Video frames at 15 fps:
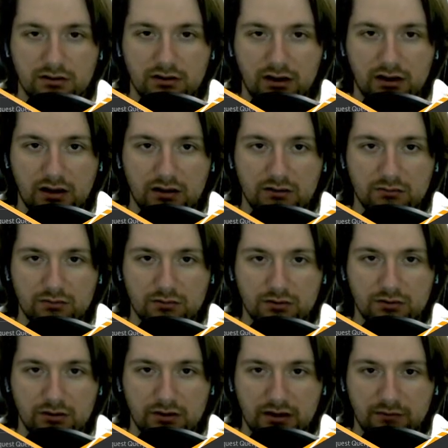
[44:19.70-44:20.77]
And we'll
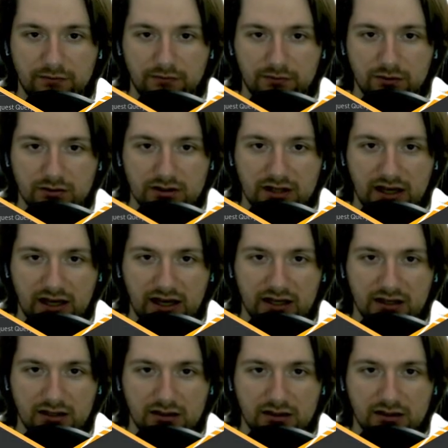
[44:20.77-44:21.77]
go ahead and forward that.